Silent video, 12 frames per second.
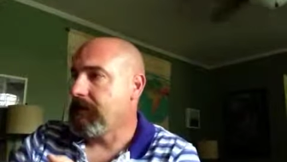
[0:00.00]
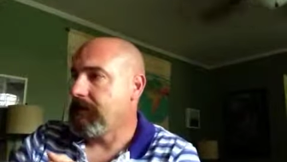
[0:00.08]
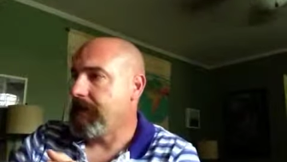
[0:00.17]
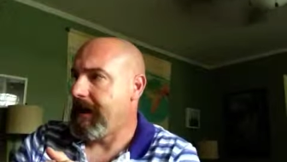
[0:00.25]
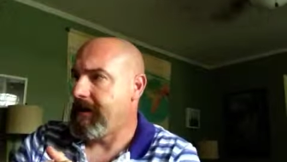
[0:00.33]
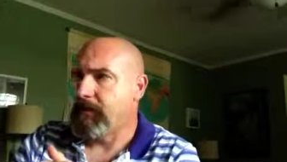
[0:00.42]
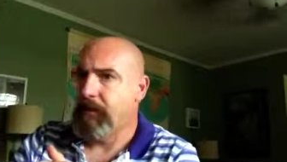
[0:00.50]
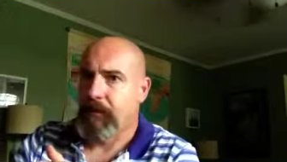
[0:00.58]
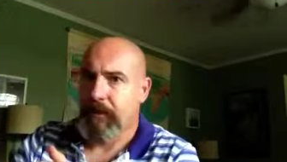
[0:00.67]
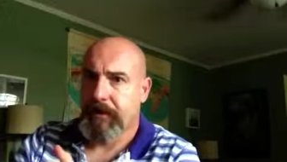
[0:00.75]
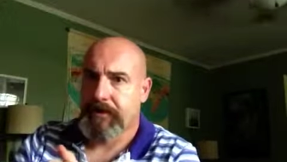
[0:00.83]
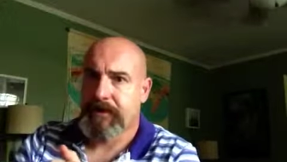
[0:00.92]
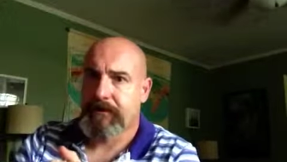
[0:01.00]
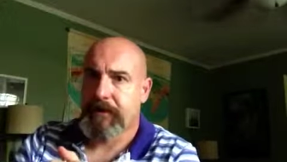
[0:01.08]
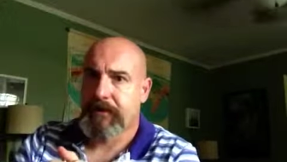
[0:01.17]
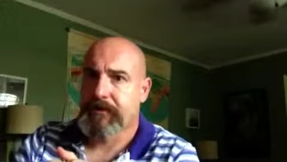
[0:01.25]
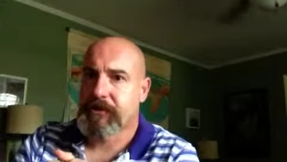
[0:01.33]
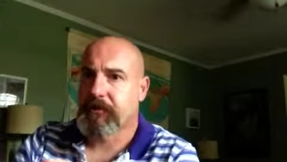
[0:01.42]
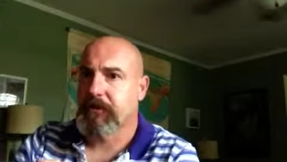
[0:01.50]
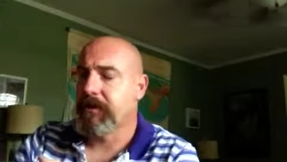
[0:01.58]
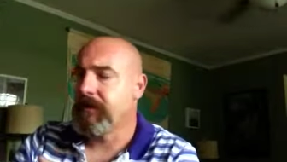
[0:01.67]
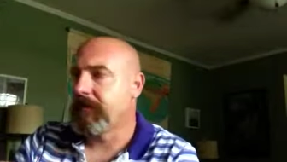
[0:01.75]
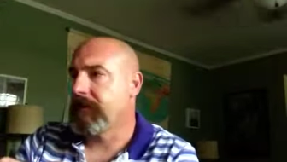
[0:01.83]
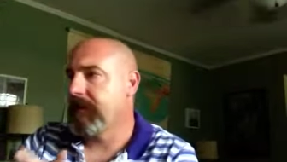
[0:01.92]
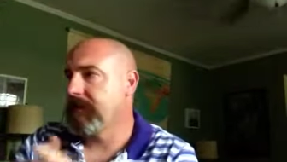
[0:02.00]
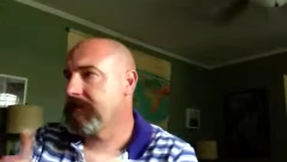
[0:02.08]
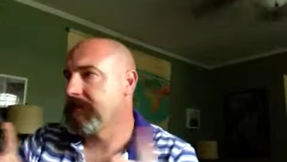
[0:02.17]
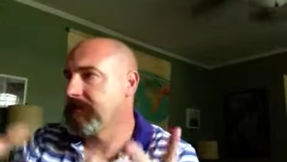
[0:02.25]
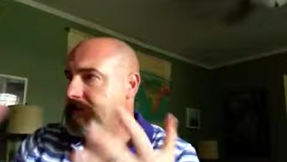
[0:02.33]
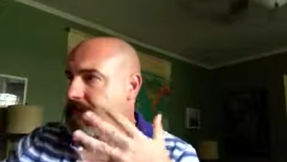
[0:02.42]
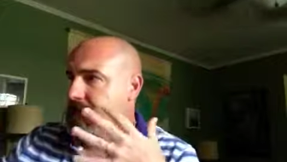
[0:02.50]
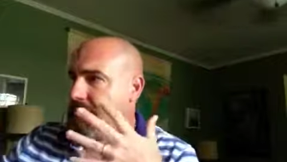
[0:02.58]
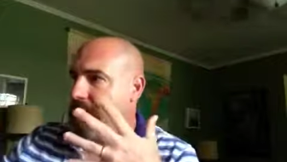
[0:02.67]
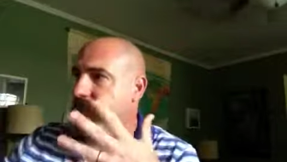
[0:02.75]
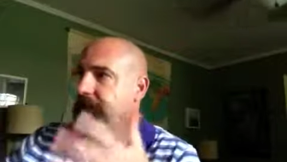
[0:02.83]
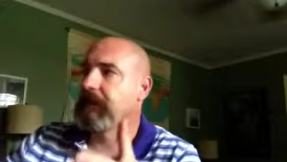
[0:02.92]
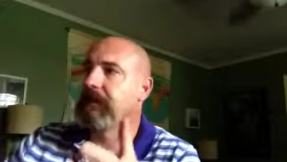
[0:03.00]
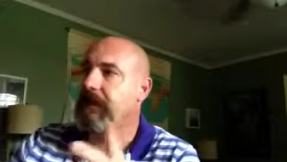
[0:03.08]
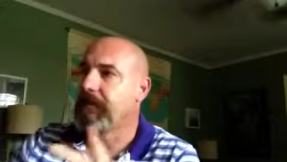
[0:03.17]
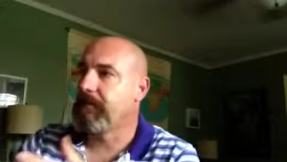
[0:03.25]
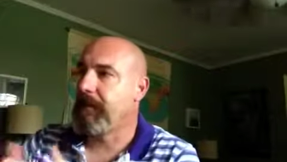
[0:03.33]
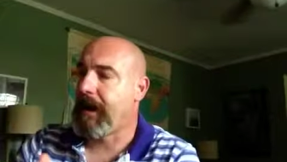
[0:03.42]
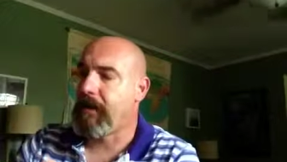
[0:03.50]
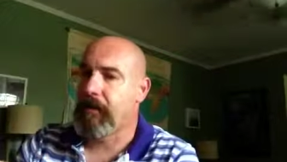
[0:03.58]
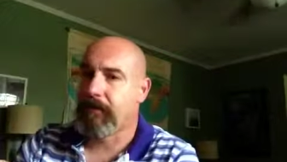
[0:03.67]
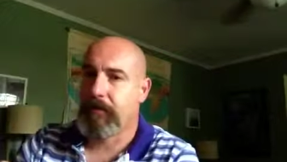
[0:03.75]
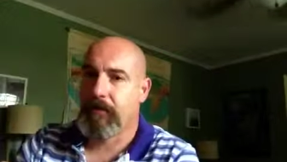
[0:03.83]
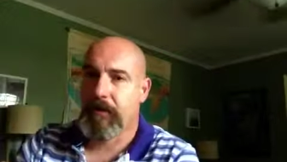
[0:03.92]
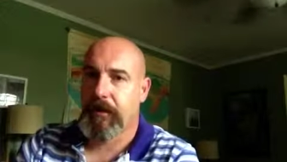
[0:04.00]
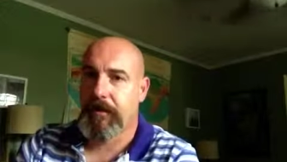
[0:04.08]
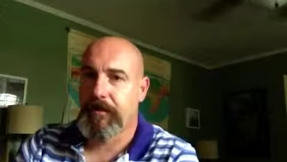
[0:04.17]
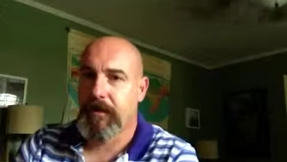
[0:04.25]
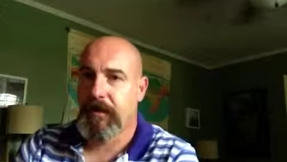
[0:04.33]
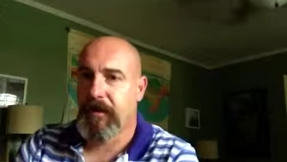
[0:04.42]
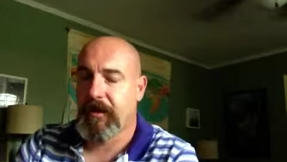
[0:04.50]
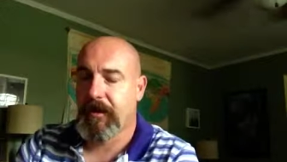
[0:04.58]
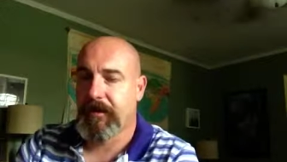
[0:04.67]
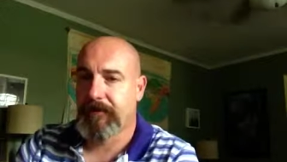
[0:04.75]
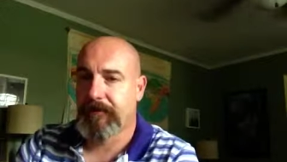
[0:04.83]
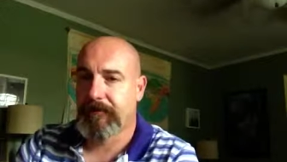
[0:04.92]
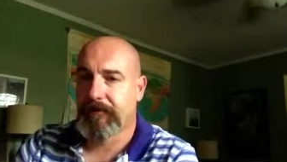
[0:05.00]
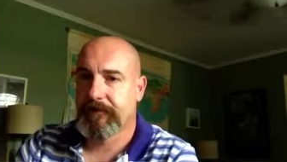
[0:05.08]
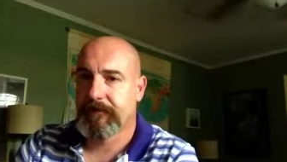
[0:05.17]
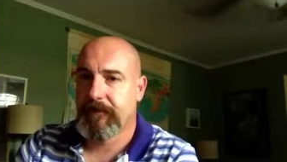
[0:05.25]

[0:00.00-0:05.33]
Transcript: uh, the PowerPoint on some other screen or else uh, looking at the PowerPoint and then, um,